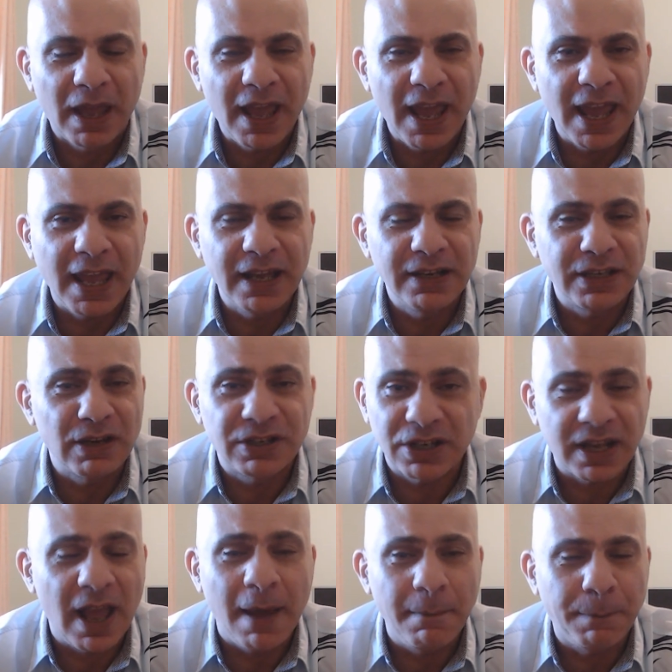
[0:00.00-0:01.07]
and there's a
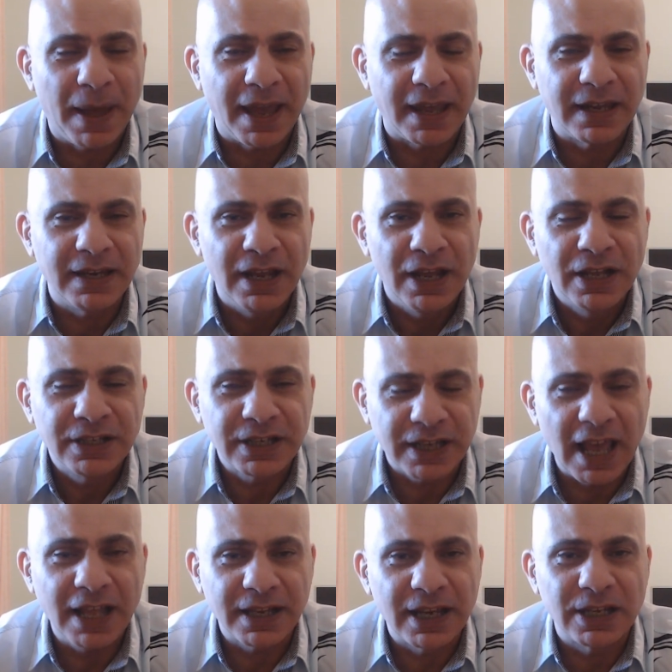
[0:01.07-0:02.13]
campaign to
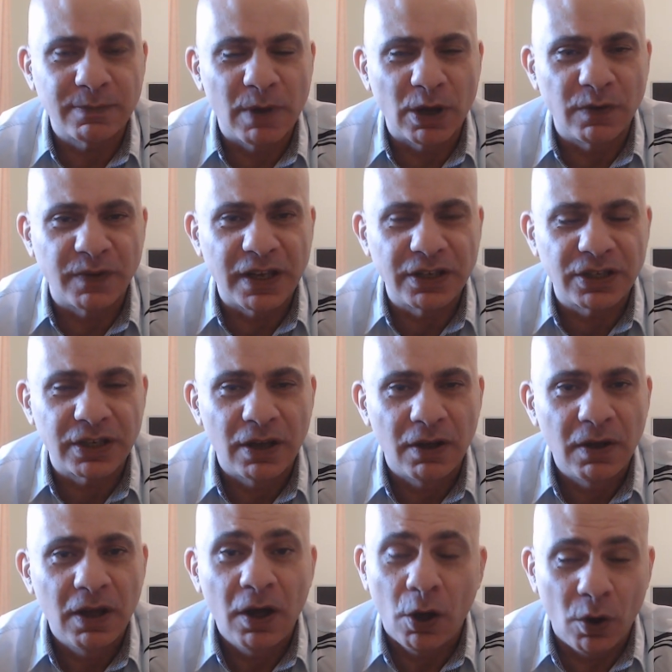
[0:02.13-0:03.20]
get these movies
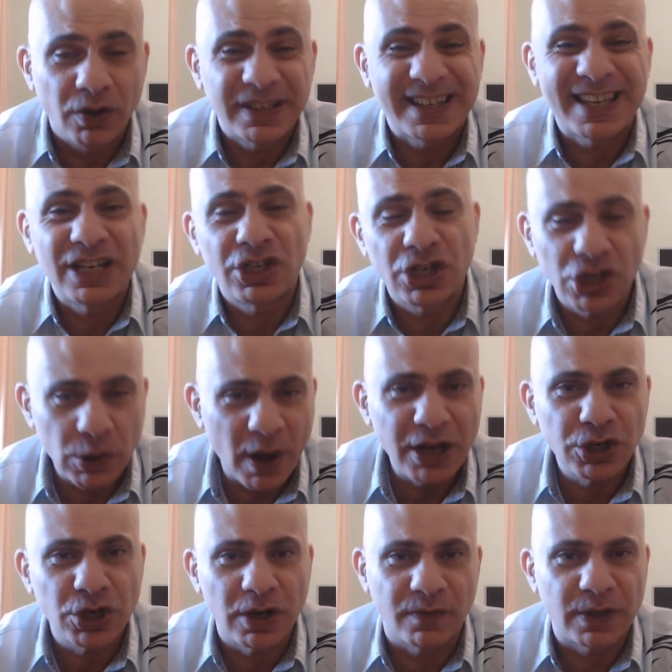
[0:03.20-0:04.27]
or the
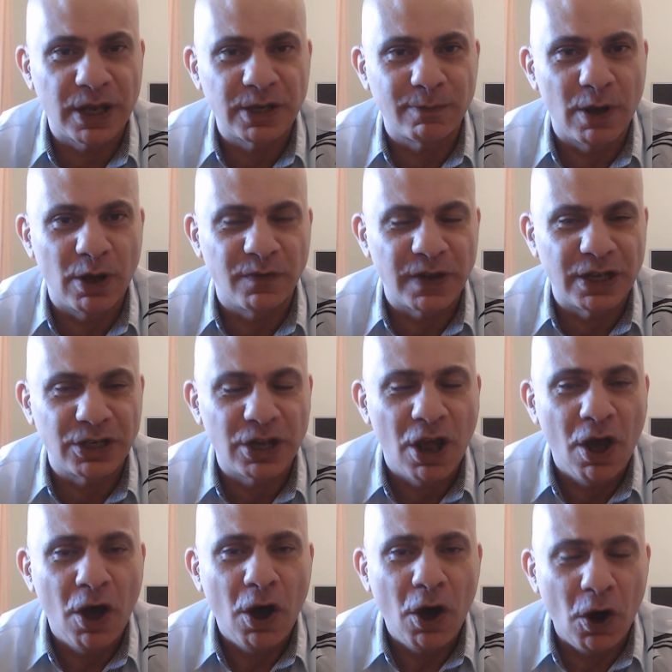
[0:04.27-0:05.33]
continuation of these movies
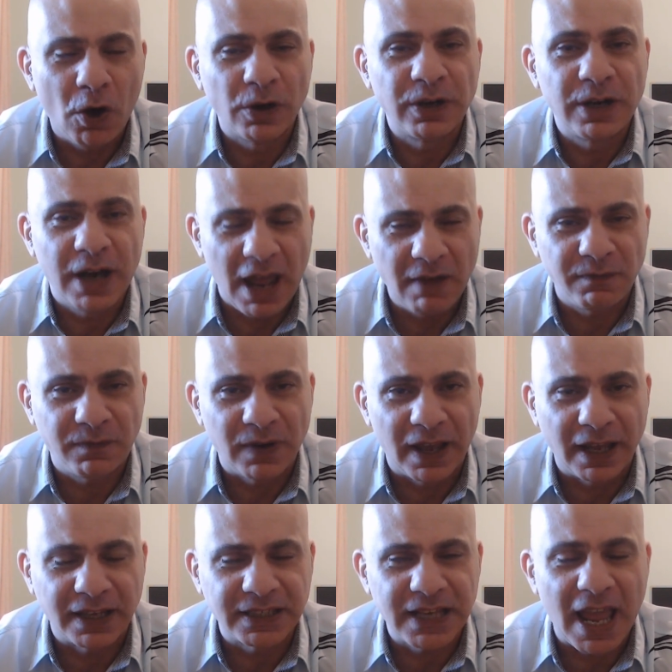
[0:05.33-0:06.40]
on
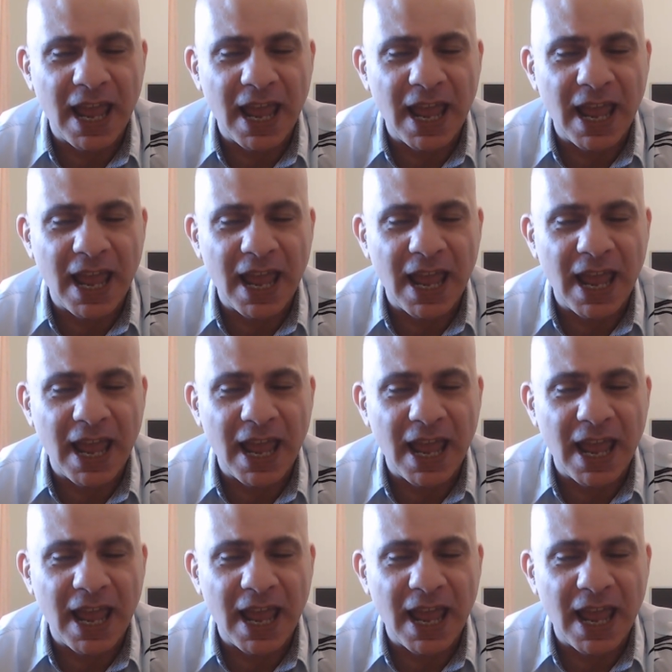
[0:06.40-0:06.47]
Netflix.